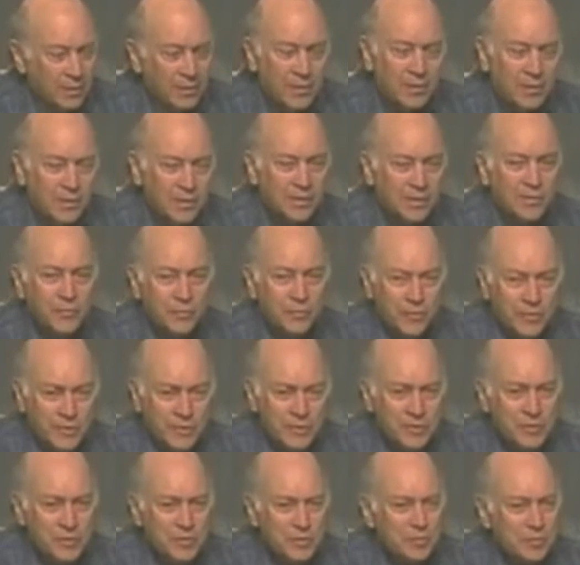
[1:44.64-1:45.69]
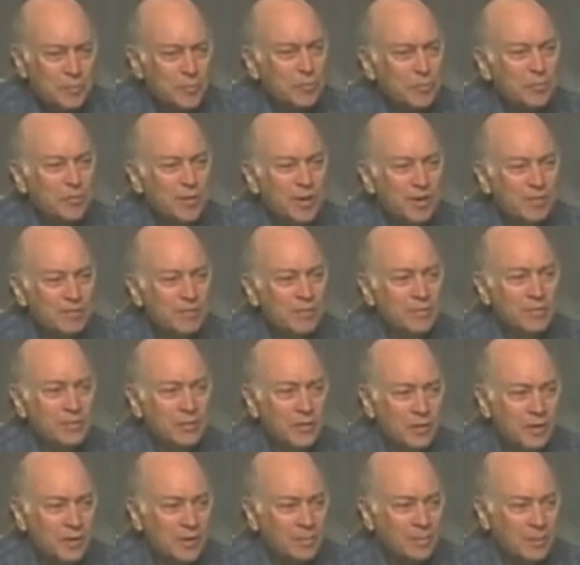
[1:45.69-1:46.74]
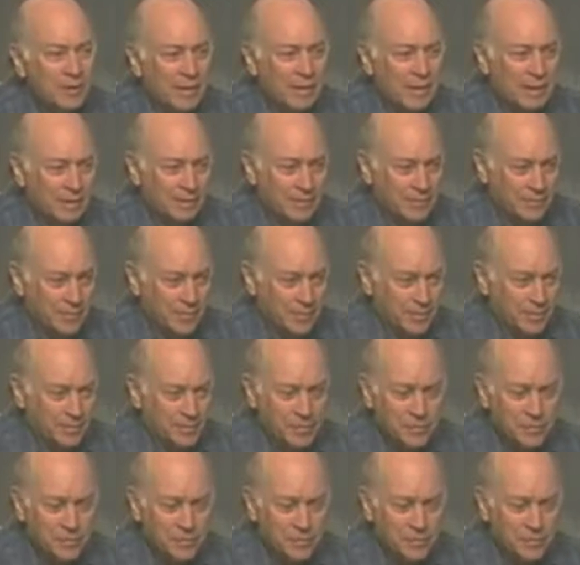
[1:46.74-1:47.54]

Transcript: In a query system, you never talk about algorithms.